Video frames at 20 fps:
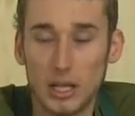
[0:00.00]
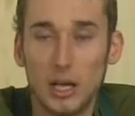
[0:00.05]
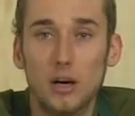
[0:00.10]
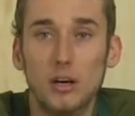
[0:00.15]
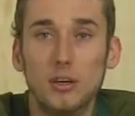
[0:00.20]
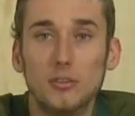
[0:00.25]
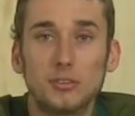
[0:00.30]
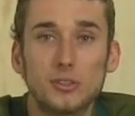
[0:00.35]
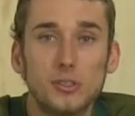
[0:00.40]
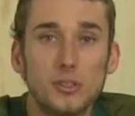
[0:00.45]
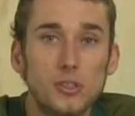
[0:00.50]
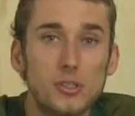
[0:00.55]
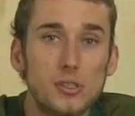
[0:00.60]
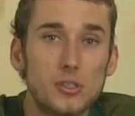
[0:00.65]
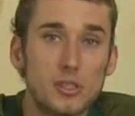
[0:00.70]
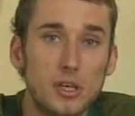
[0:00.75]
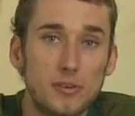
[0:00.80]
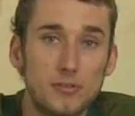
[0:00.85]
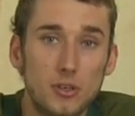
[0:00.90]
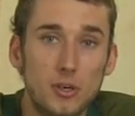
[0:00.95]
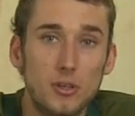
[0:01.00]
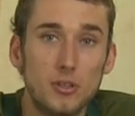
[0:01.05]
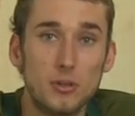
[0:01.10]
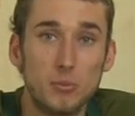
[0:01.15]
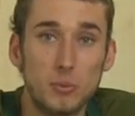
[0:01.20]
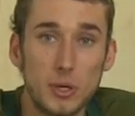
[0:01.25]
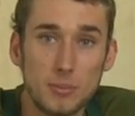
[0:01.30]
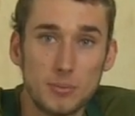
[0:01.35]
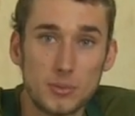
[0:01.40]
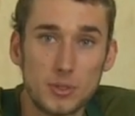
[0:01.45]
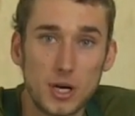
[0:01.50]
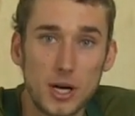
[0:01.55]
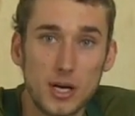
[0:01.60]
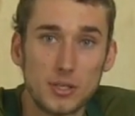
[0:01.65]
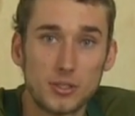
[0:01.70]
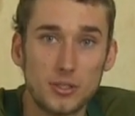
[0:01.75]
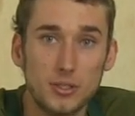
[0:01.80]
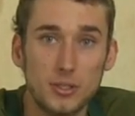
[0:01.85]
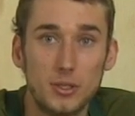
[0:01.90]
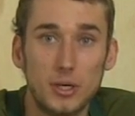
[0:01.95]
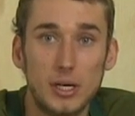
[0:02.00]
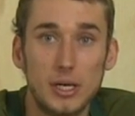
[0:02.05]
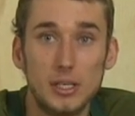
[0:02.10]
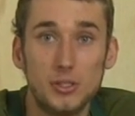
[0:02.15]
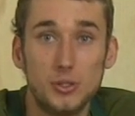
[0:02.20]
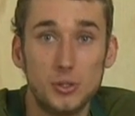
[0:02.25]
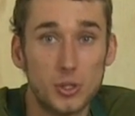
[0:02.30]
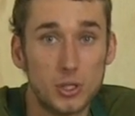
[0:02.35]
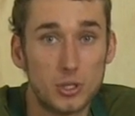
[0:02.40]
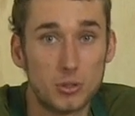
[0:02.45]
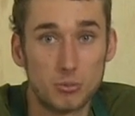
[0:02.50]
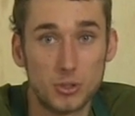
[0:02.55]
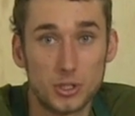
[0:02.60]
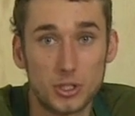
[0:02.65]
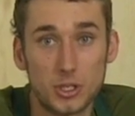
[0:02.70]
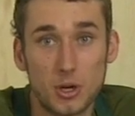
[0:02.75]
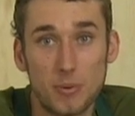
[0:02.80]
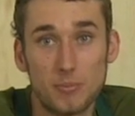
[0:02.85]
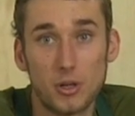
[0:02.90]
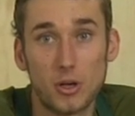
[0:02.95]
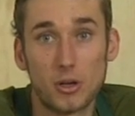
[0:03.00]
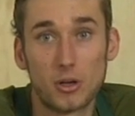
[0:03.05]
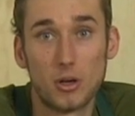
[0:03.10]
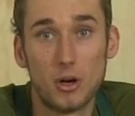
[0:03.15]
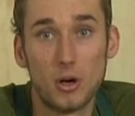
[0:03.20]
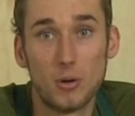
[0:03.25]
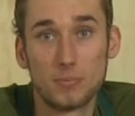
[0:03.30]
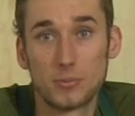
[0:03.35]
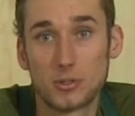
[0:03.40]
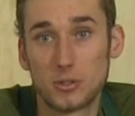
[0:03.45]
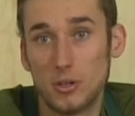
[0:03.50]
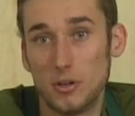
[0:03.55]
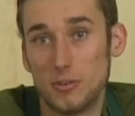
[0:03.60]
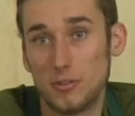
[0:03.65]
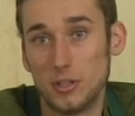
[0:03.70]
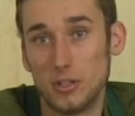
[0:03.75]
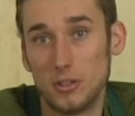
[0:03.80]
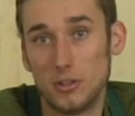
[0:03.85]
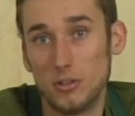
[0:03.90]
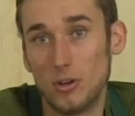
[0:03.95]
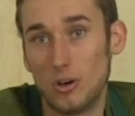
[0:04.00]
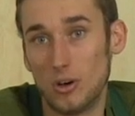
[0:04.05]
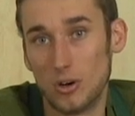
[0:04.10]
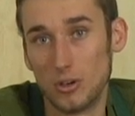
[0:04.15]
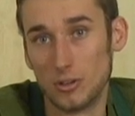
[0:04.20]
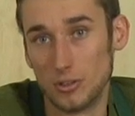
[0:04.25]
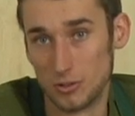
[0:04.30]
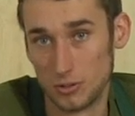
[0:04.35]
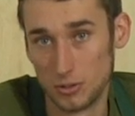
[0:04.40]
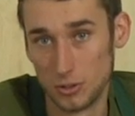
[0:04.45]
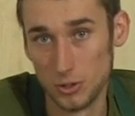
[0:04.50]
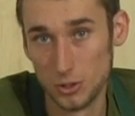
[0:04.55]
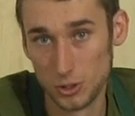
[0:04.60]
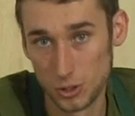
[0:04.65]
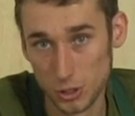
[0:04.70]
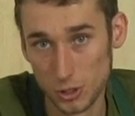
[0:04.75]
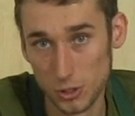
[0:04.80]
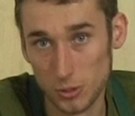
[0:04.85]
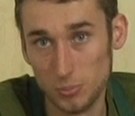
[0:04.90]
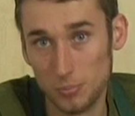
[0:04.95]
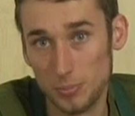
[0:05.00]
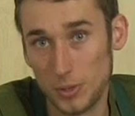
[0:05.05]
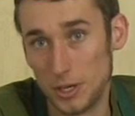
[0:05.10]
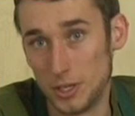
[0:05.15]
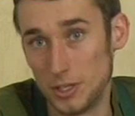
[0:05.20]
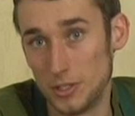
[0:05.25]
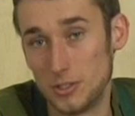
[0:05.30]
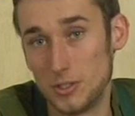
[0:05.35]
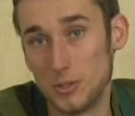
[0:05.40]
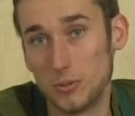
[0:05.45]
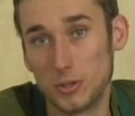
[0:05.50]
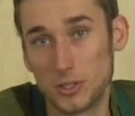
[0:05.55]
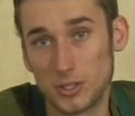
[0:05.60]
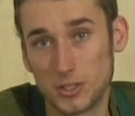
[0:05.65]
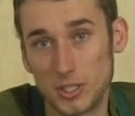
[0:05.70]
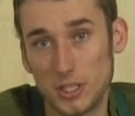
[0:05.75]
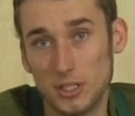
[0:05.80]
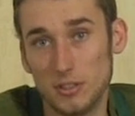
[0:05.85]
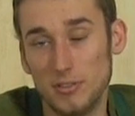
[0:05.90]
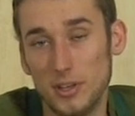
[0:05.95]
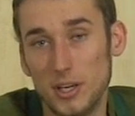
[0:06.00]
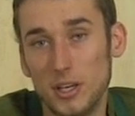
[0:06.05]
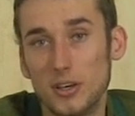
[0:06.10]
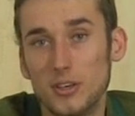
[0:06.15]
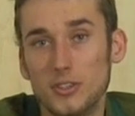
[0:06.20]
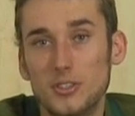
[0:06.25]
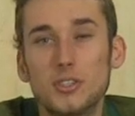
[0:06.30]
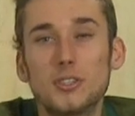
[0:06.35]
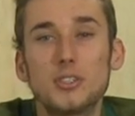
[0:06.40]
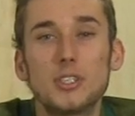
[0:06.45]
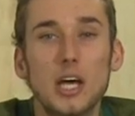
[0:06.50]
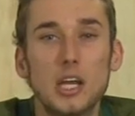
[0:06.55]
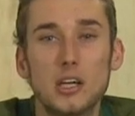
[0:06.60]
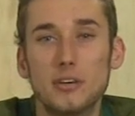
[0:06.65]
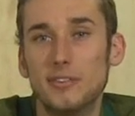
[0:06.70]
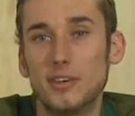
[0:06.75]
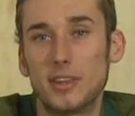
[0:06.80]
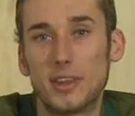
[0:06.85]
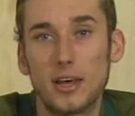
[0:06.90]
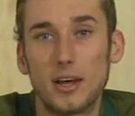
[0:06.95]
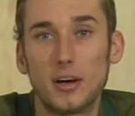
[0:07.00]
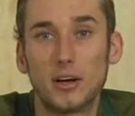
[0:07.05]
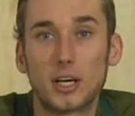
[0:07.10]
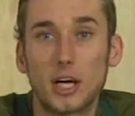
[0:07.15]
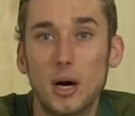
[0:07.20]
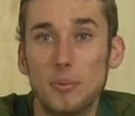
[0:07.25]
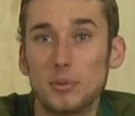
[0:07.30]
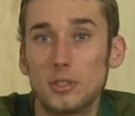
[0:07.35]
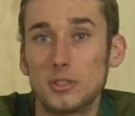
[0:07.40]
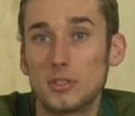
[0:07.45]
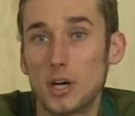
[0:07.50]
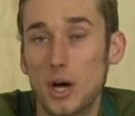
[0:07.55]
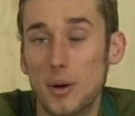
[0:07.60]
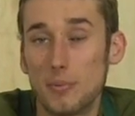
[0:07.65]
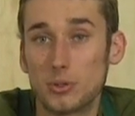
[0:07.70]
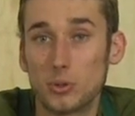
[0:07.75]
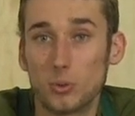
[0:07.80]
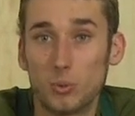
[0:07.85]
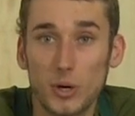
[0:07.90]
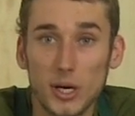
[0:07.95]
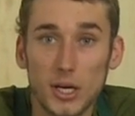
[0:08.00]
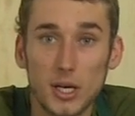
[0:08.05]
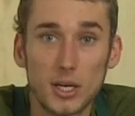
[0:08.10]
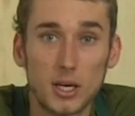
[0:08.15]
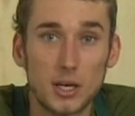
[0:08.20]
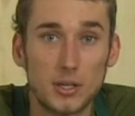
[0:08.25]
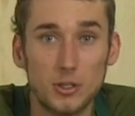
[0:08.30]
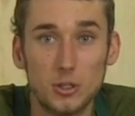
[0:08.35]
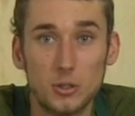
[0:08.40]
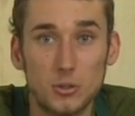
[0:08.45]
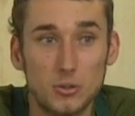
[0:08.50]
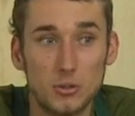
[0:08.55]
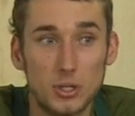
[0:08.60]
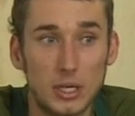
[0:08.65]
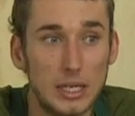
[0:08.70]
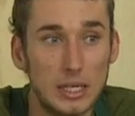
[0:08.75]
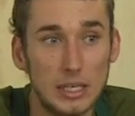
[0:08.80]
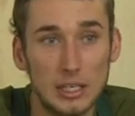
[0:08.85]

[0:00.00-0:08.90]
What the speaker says: Now, of course, I've got the website, so georgewoodshop.com. So if you're not on YouTube and you still want to see the videos, just head over there a couple of times a week and you'll